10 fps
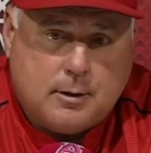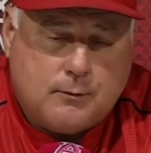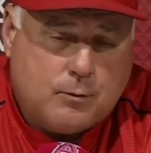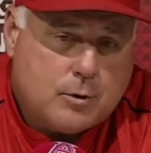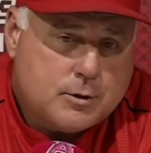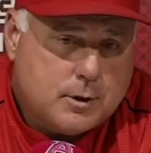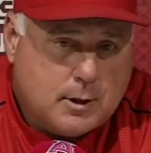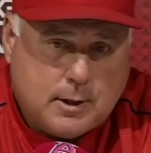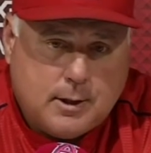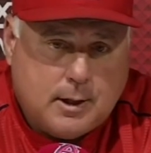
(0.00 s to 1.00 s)

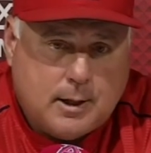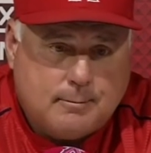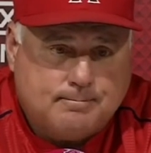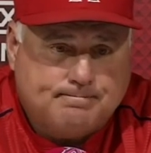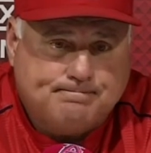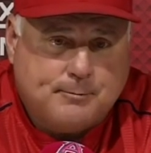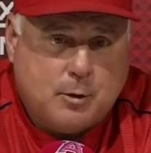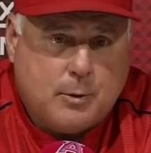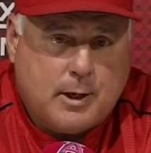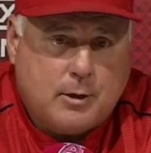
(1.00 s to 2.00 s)
unfortunately,
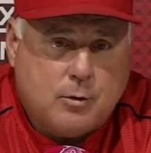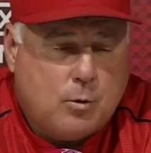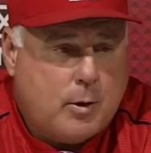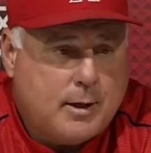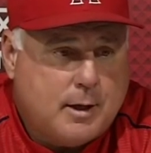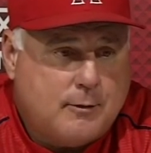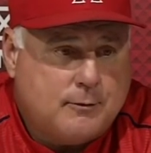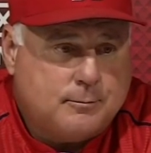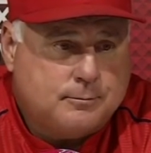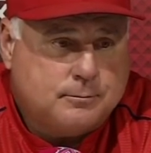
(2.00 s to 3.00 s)
you know, we didn't do quite enough.